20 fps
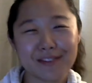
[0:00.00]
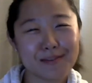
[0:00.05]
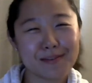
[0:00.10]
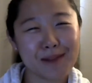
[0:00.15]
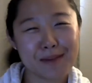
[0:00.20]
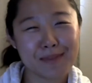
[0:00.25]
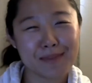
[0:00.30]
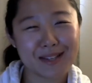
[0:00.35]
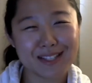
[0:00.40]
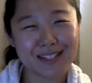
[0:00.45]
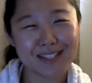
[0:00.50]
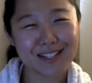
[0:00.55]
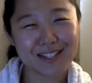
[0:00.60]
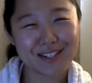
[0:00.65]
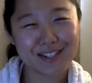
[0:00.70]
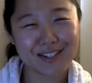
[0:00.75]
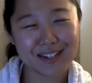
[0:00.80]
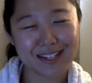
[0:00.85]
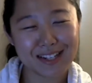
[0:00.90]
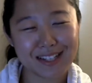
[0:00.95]
my business
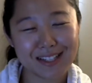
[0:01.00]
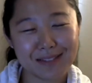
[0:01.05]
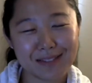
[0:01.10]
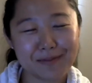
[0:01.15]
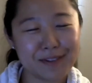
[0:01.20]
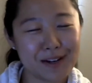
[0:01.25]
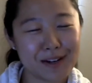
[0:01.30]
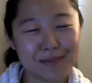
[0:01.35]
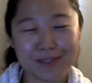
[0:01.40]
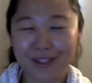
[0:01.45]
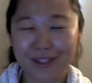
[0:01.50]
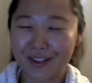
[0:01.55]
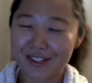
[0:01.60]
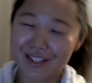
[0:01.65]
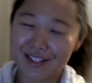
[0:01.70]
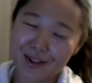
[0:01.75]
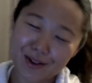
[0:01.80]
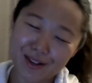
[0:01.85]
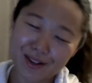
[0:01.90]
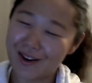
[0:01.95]
trip from
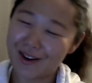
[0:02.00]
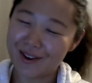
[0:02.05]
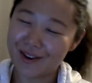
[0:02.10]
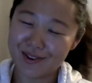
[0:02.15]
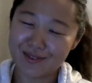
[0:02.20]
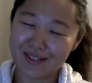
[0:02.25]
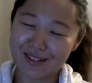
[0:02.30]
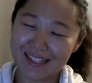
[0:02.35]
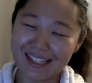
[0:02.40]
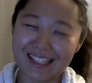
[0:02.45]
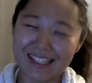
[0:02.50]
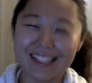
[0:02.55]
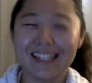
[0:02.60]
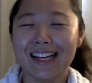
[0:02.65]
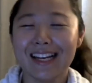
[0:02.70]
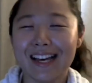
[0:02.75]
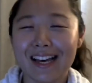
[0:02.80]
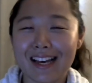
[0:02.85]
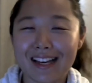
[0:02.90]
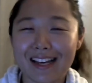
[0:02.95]
Tulsa, Oklahoma.
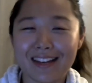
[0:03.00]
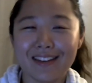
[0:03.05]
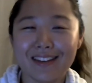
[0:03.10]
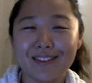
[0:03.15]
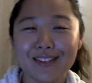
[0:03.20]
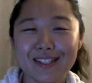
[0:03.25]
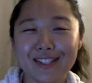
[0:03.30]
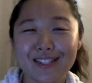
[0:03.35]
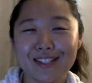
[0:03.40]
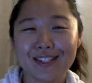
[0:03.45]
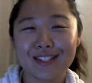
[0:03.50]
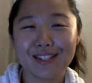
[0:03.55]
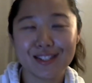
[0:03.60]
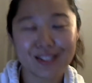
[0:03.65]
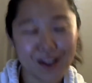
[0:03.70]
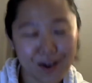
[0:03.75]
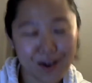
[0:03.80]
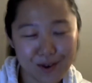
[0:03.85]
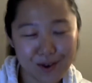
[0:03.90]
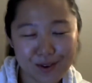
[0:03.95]
It was
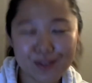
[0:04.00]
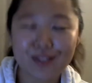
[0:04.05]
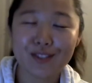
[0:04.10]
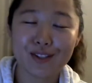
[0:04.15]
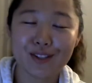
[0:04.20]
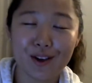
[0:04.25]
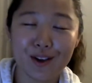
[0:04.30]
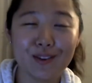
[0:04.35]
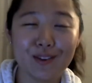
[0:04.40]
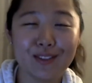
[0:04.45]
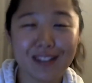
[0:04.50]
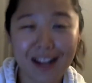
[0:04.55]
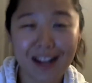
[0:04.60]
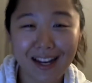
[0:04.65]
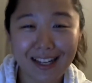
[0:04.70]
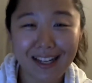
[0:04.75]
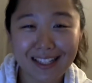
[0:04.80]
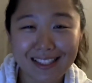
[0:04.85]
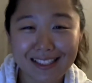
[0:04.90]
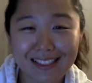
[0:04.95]
so
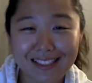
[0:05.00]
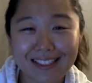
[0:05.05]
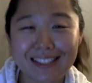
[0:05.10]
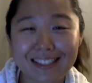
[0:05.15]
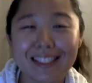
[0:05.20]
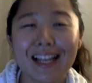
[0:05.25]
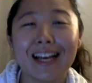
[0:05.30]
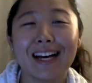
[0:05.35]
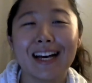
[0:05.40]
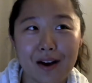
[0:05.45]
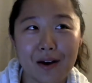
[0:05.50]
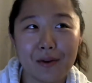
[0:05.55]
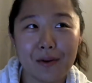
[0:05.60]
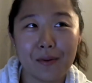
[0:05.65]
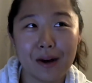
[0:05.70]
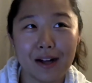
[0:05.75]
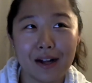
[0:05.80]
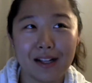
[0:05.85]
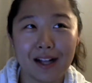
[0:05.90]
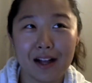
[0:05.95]
nice.
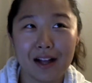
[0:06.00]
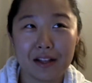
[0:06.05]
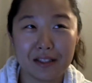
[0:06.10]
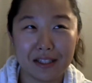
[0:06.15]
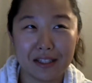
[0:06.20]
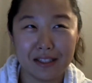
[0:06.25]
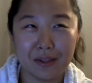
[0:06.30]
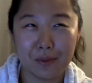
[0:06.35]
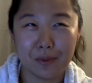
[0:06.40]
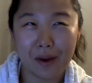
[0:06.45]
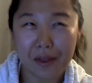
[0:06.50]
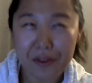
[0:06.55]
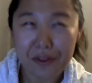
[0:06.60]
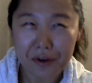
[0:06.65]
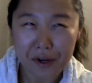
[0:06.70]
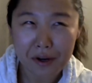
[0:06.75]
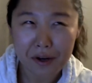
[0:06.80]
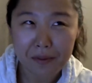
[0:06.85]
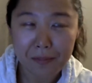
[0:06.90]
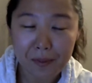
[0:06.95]
Well, other than the
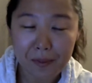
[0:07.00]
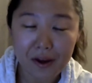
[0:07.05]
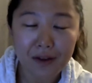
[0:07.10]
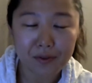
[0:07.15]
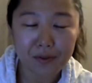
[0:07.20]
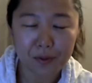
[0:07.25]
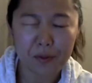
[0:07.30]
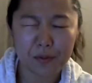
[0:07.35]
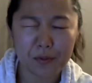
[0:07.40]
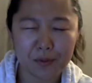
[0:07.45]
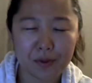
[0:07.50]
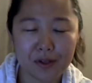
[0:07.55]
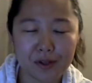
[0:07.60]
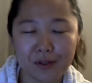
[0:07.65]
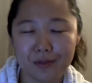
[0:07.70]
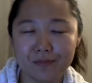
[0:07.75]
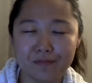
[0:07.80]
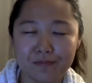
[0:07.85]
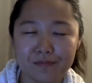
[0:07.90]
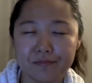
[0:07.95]
weather, but
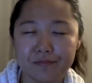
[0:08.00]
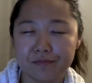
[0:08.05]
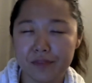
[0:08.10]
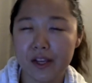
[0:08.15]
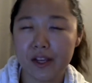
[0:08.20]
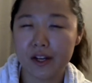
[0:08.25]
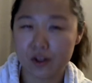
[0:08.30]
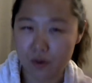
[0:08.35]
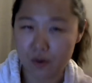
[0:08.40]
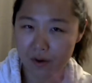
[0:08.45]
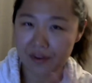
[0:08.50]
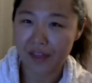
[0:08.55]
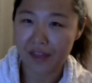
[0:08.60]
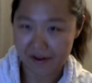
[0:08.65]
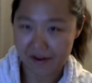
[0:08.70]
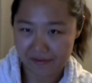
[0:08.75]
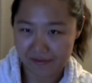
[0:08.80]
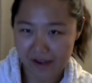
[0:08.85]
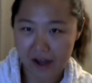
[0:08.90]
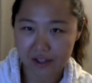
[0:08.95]
we'll ignore
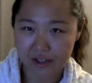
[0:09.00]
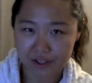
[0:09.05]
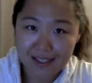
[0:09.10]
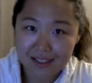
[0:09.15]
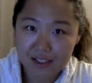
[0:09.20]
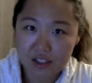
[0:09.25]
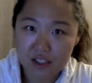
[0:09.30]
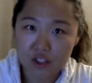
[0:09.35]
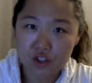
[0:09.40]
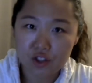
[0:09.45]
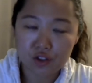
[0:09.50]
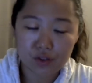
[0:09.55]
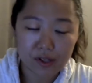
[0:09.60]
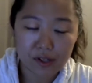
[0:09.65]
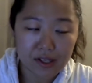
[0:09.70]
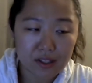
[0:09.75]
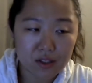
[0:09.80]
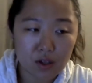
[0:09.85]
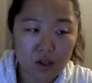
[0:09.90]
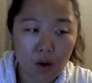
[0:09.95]
that factor. The
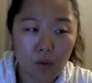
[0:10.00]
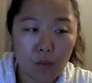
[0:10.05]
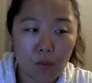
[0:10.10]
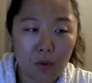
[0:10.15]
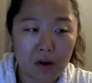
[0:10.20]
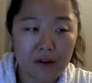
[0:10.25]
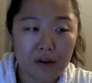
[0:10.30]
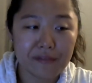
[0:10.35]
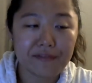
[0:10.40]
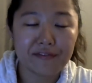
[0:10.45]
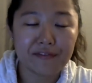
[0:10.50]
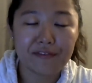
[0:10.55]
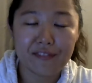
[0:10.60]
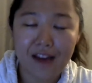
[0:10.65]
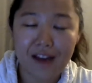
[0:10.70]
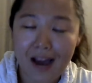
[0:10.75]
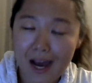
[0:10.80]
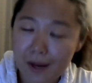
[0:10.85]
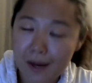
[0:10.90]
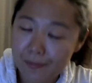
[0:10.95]
drinks were
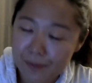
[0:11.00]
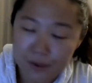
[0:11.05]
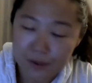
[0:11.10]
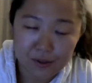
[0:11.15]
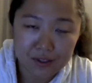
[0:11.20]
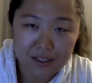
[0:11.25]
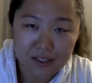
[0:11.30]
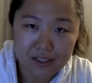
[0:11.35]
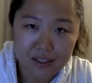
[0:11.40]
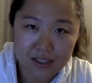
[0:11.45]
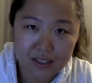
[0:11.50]
fabulous.